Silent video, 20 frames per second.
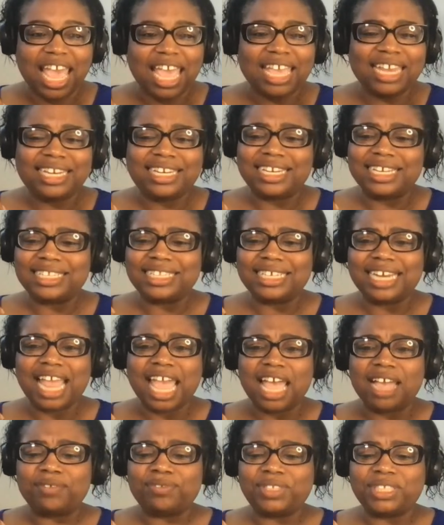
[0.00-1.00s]
It doesn't
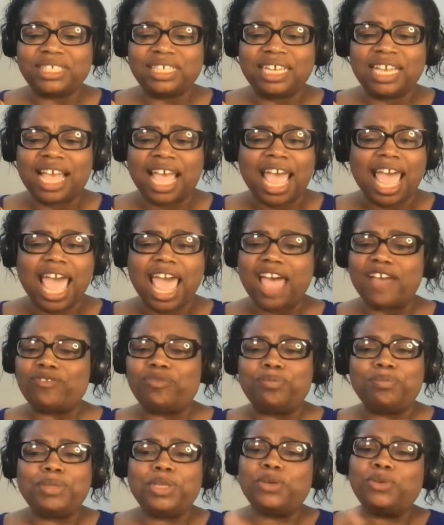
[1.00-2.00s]
have to
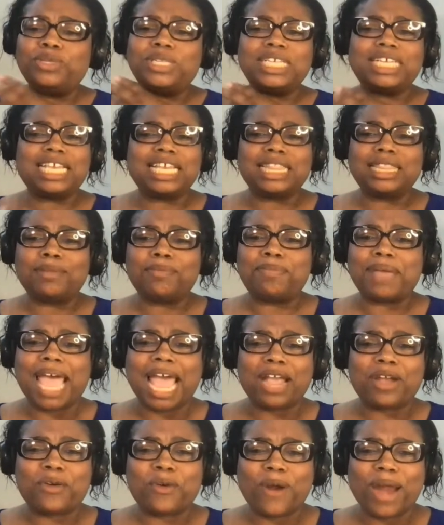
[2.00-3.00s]
have music in the
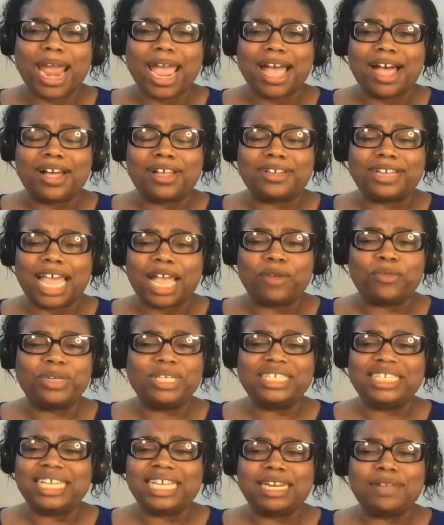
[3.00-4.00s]
background like
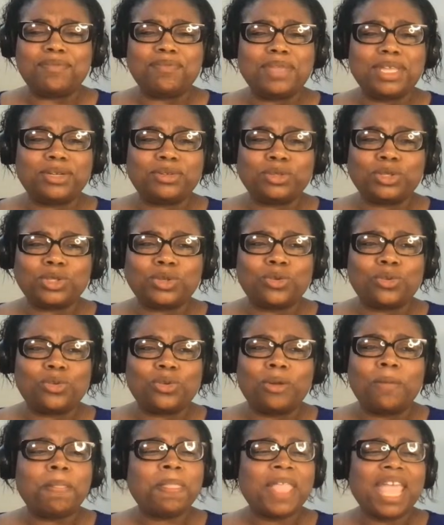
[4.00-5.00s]
we did in middle
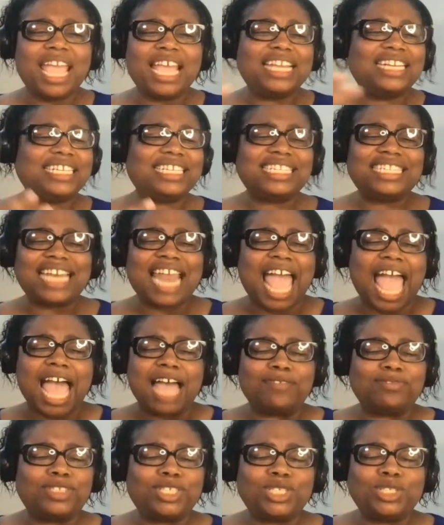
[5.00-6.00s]
school. It doesn't
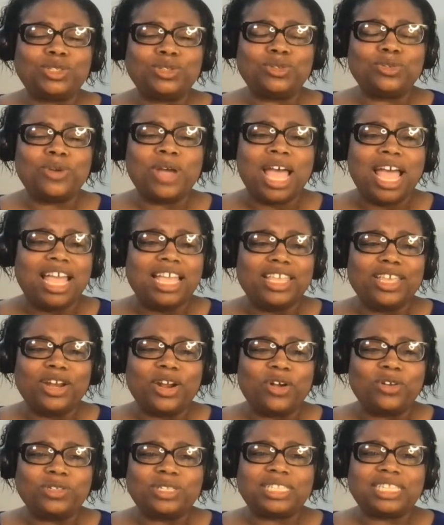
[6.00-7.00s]
have to,
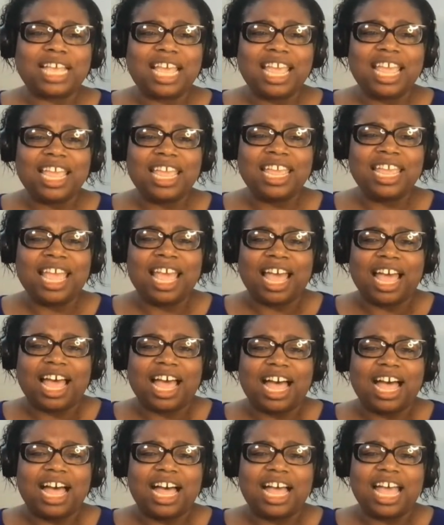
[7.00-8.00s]
say,
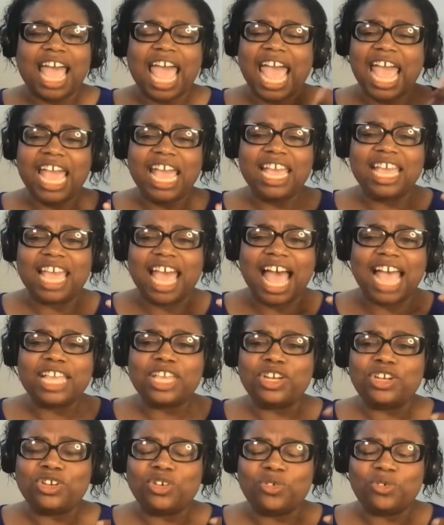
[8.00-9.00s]
"Hey, how
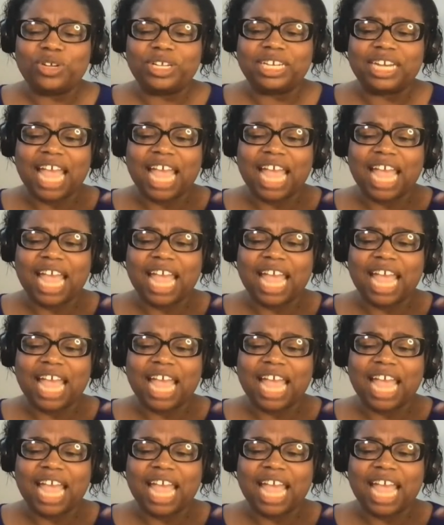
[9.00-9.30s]
you doing?